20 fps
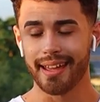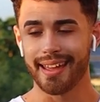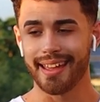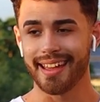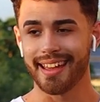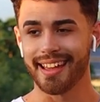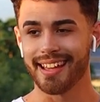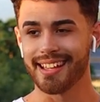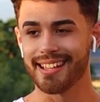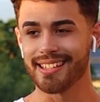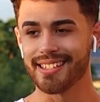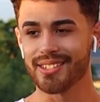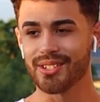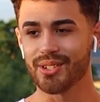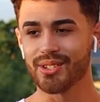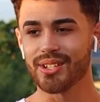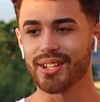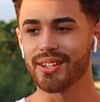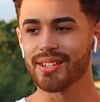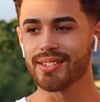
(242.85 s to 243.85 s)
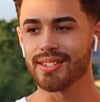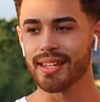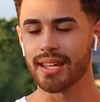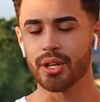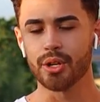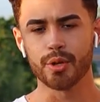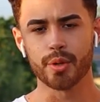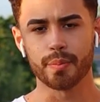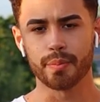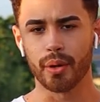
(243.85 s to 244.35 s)
and just
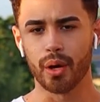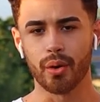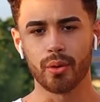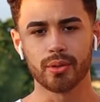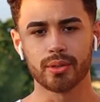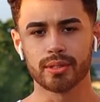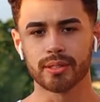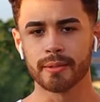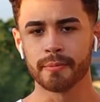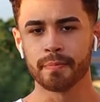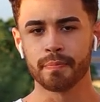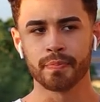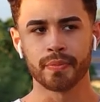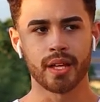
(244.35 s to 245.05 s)
continue to post